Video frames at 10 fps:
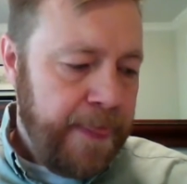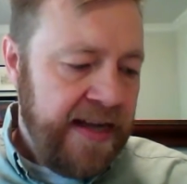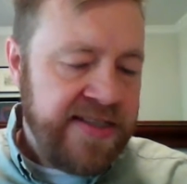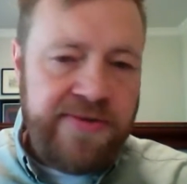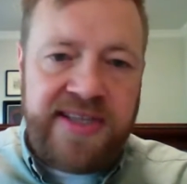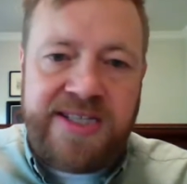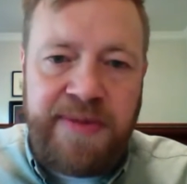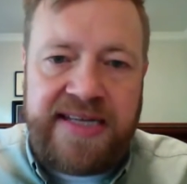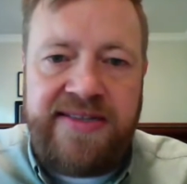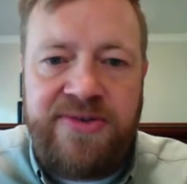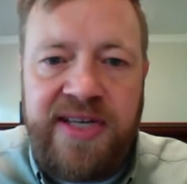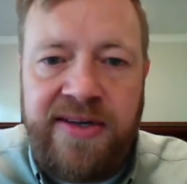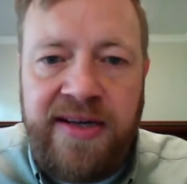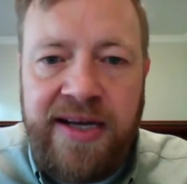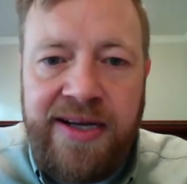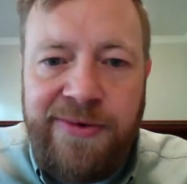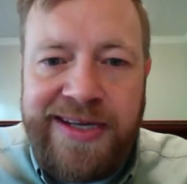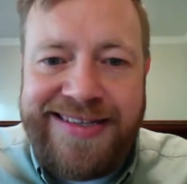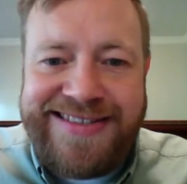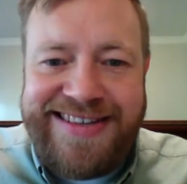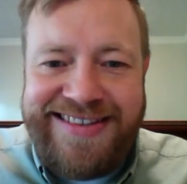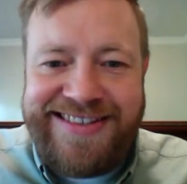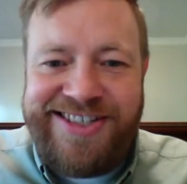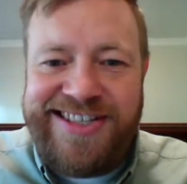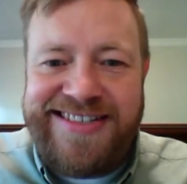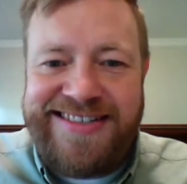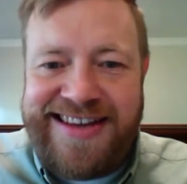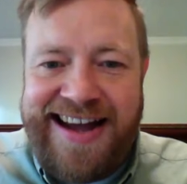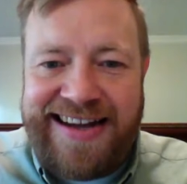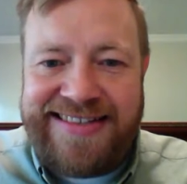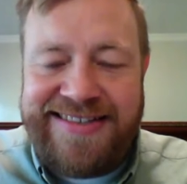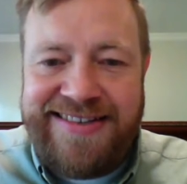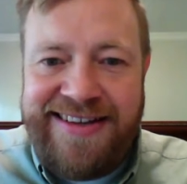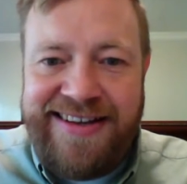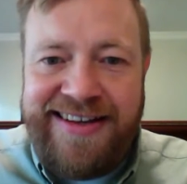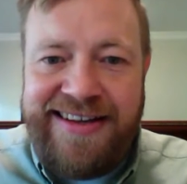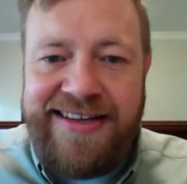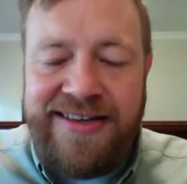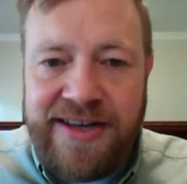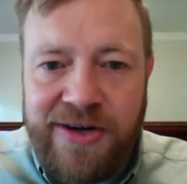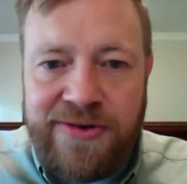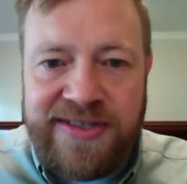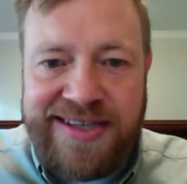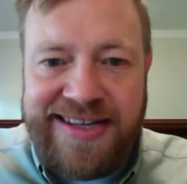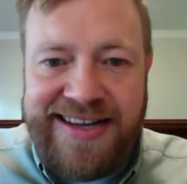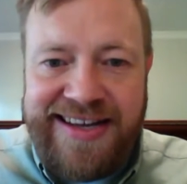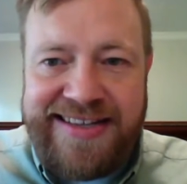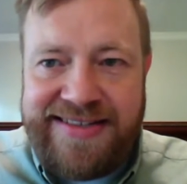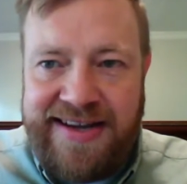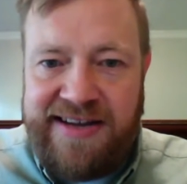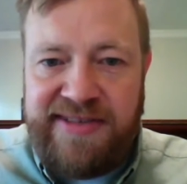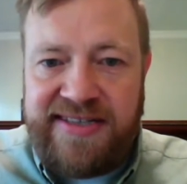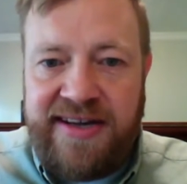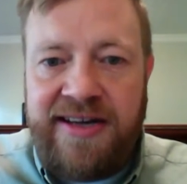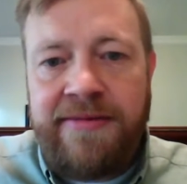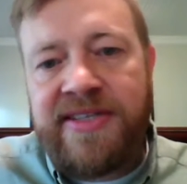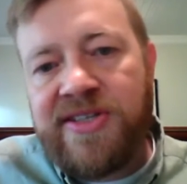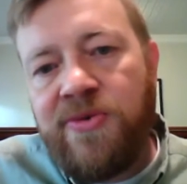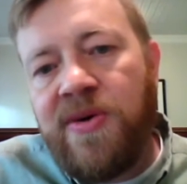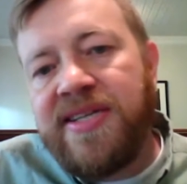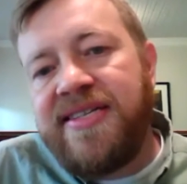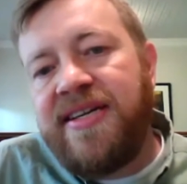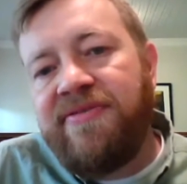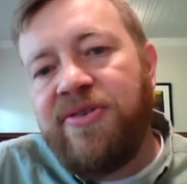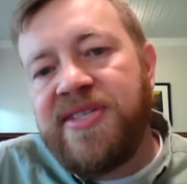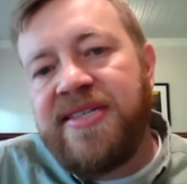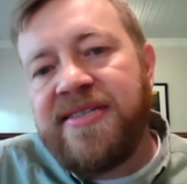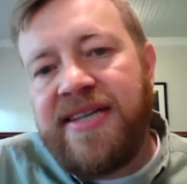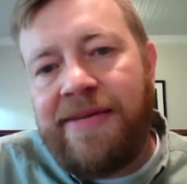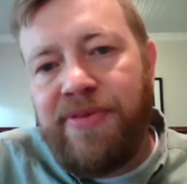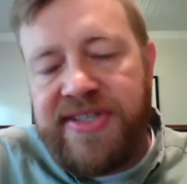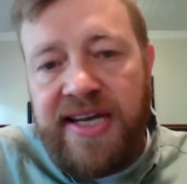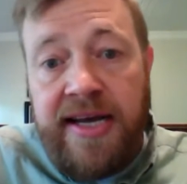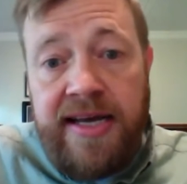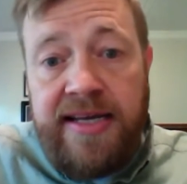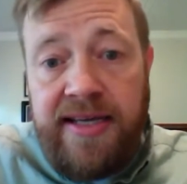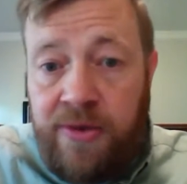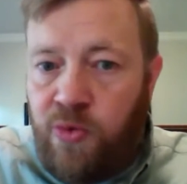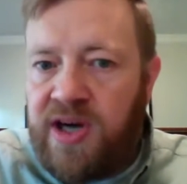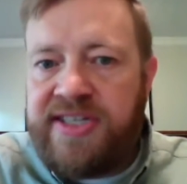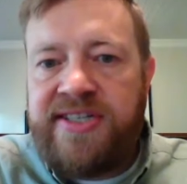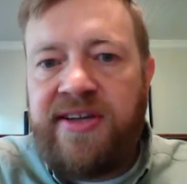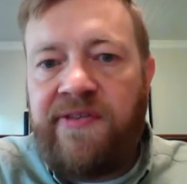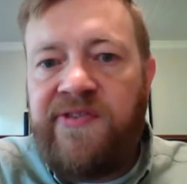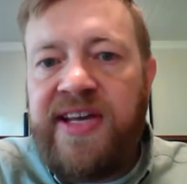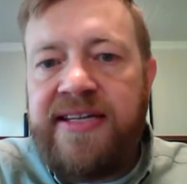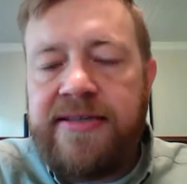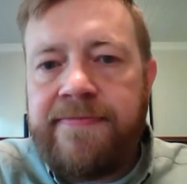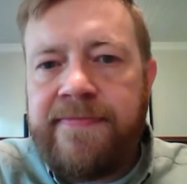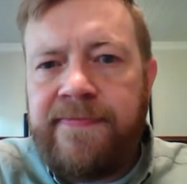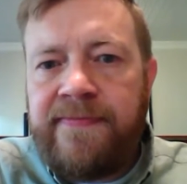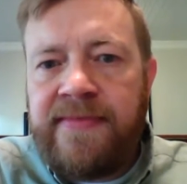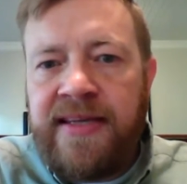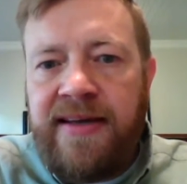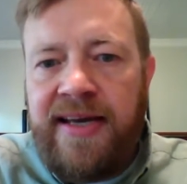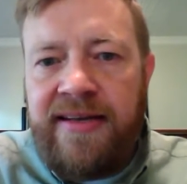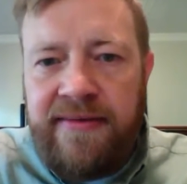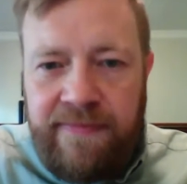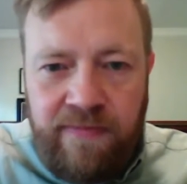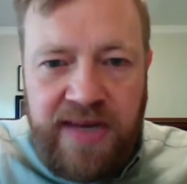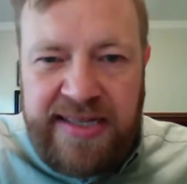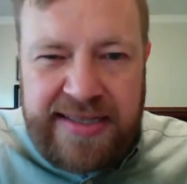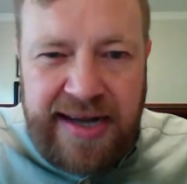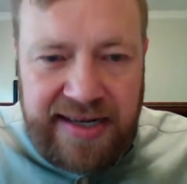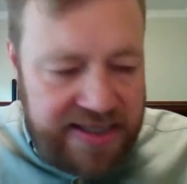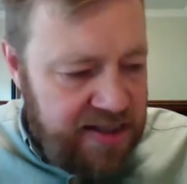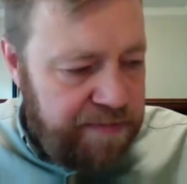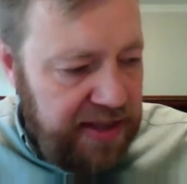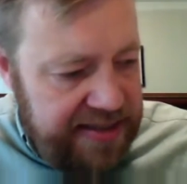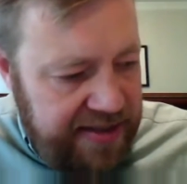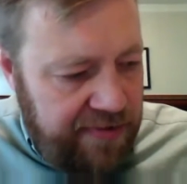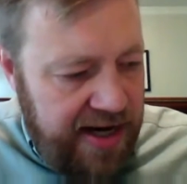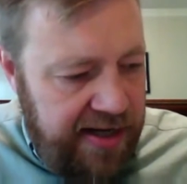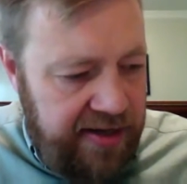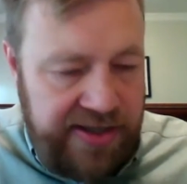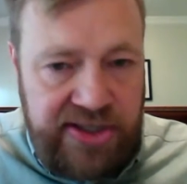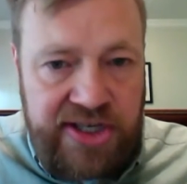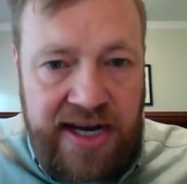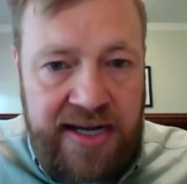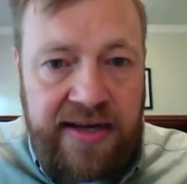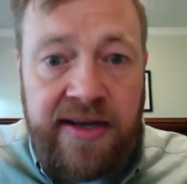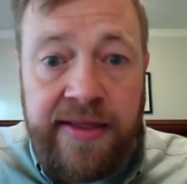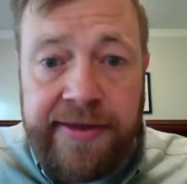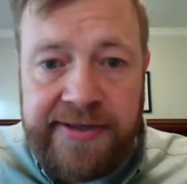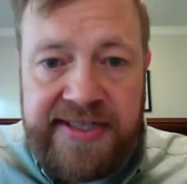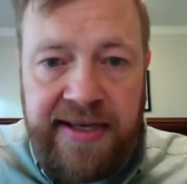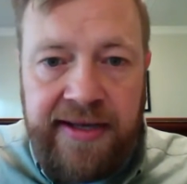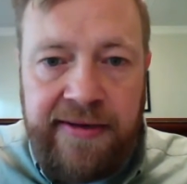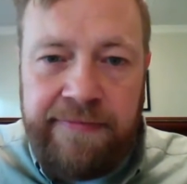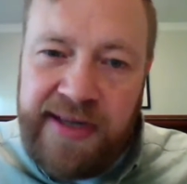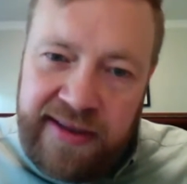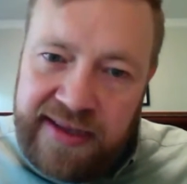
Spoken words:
And so in this passage, we can see that Jesus acts. He knows that his time has come. And so what does he give to his disciples? He washes their feet. And it's not explicit right here in John 13, but in